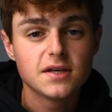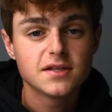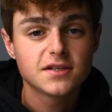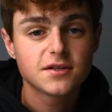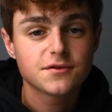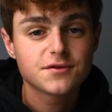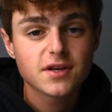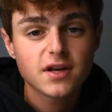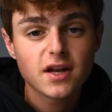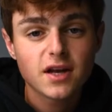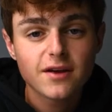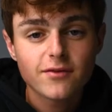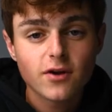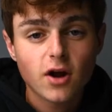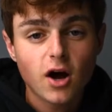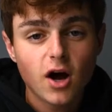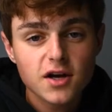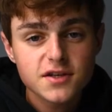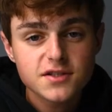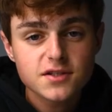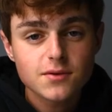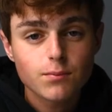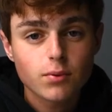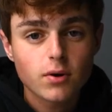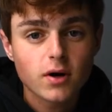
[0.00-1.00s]
So today I have an
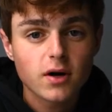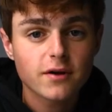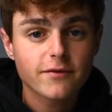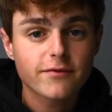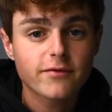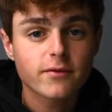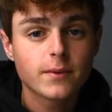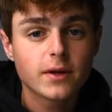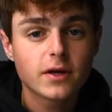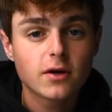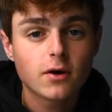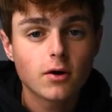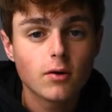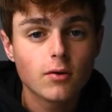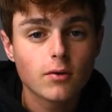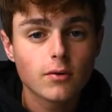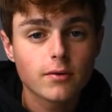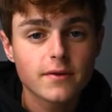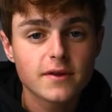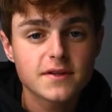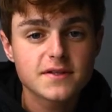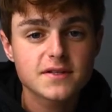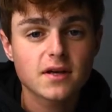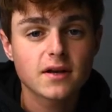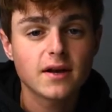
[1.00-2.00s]
awesome product from eColor
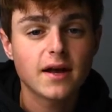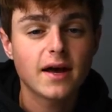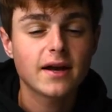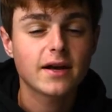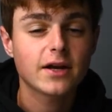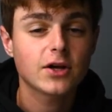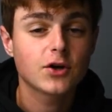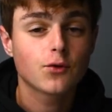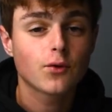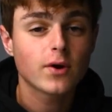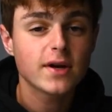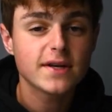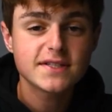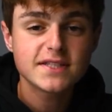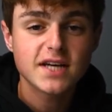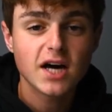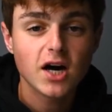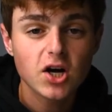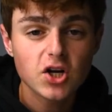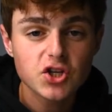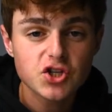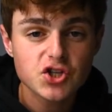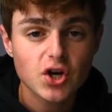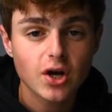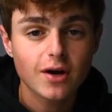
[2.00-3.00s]
that's gonna add a great
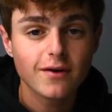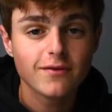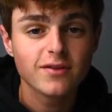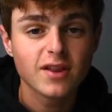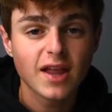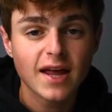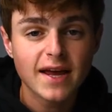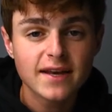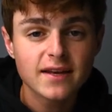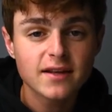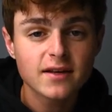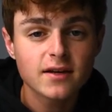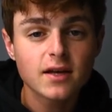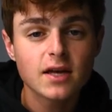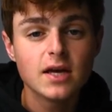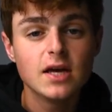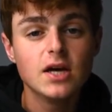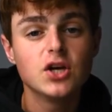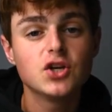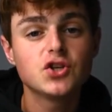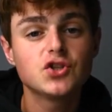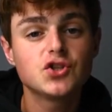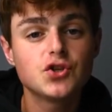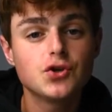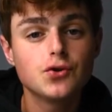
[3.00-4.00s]
touch of lighting
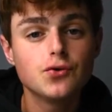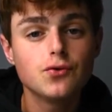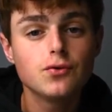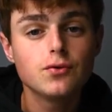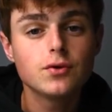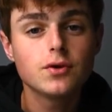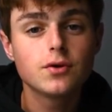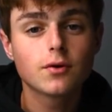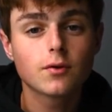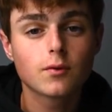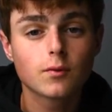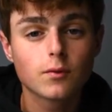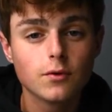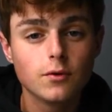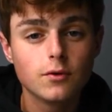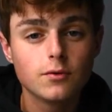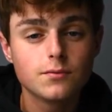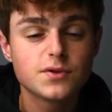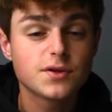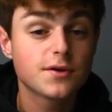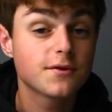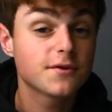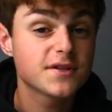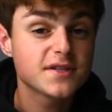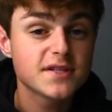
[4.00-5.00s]
to your room,
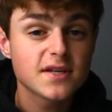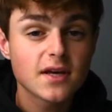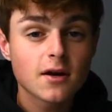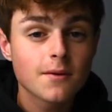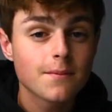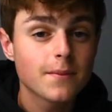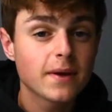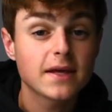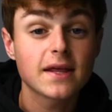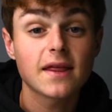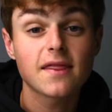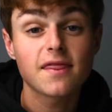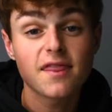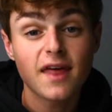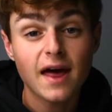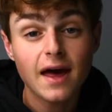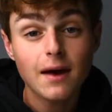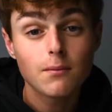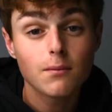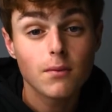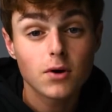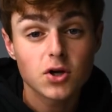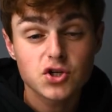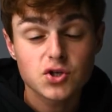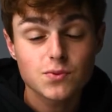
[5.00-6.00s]
to your setup, make it that
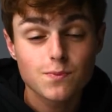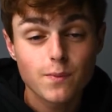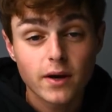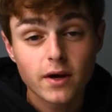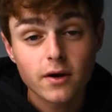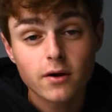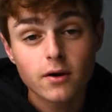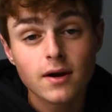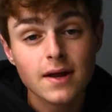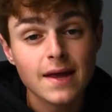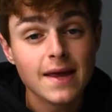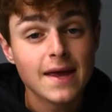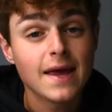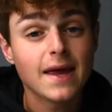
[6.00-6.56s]
much better.